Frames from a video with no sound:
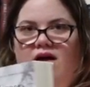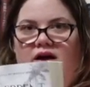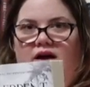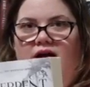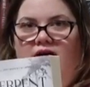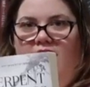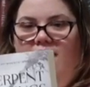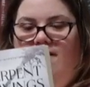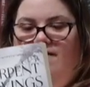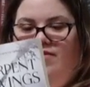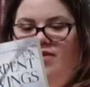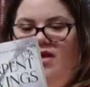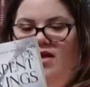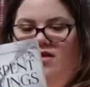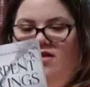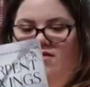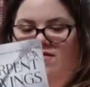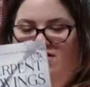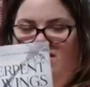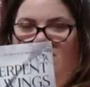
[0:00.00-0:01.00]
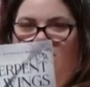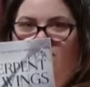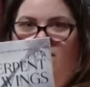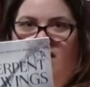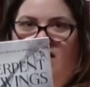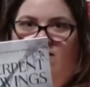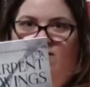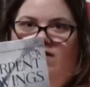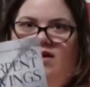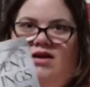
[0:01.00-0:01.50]
The reason why
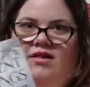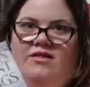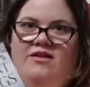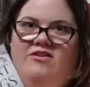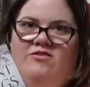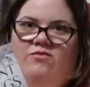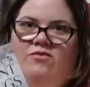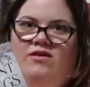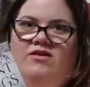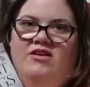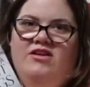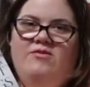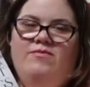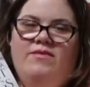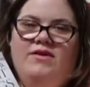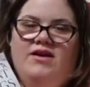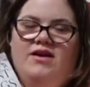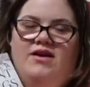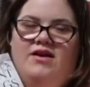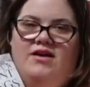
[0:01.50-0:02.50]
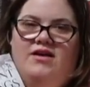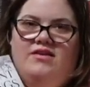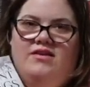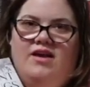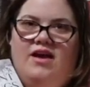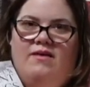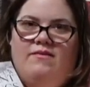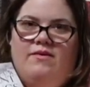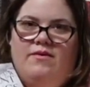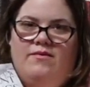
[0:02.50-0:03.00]
I'm reading this one is because
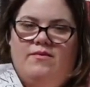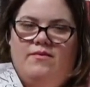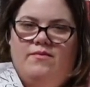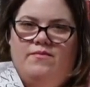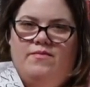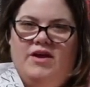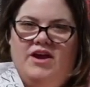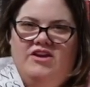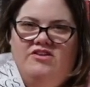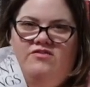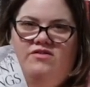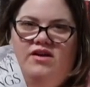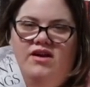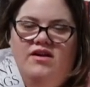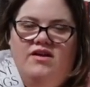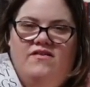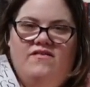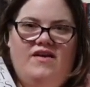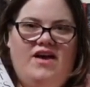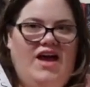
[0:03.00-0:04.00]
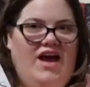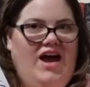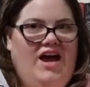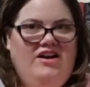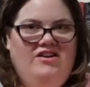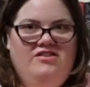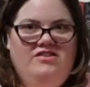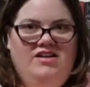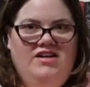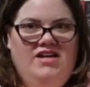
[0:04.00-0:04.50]
I'm a Patreon of
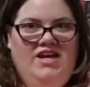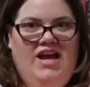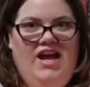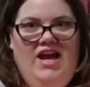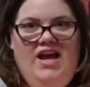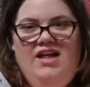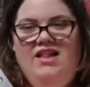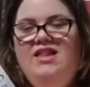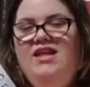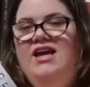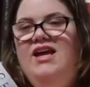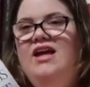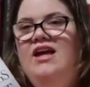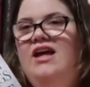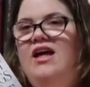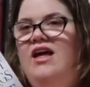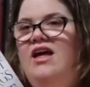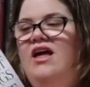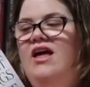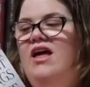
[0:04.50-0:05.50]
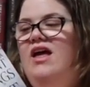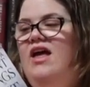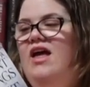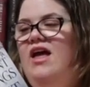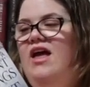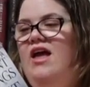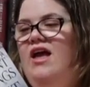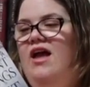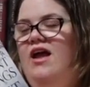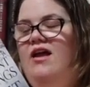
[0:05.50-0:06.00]
Ashlyn Kaylee,
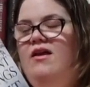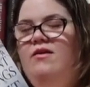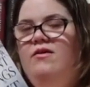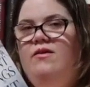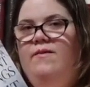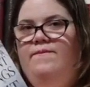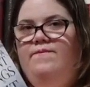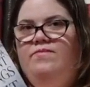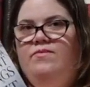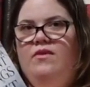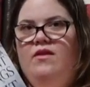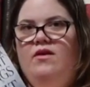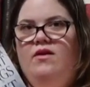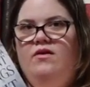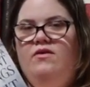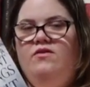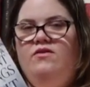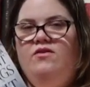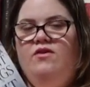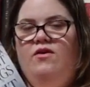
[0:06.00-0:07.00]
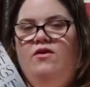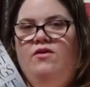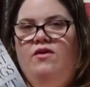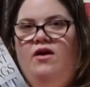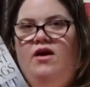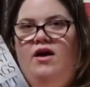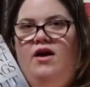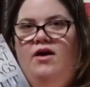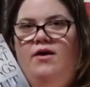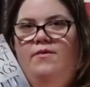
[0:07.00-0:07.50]
and so
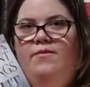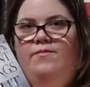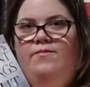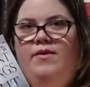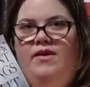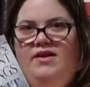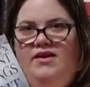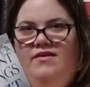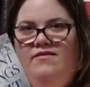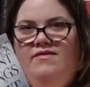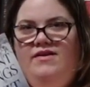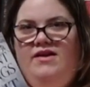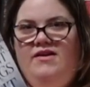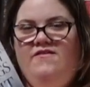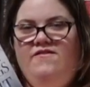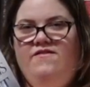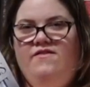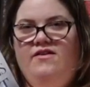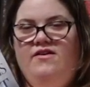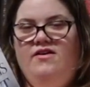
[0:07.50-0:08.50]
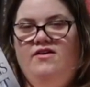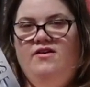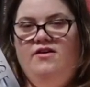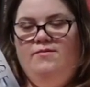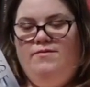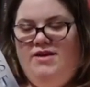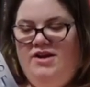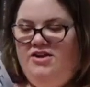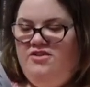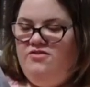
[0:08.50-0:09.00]
our buddy read for her
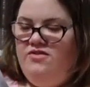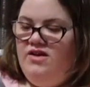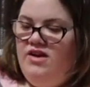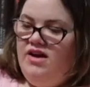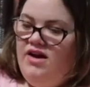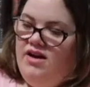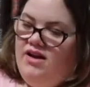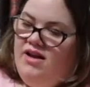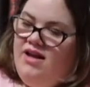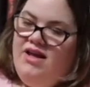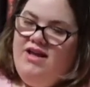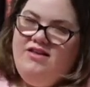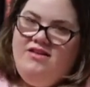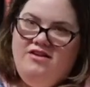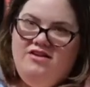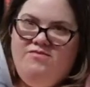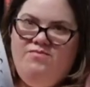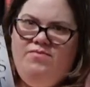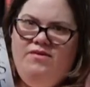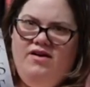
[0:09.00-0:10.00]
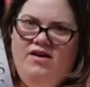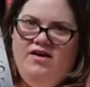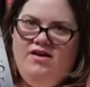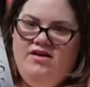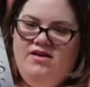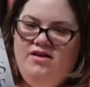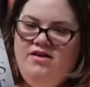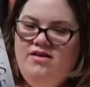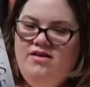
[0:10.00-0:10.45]
Patreon is this book.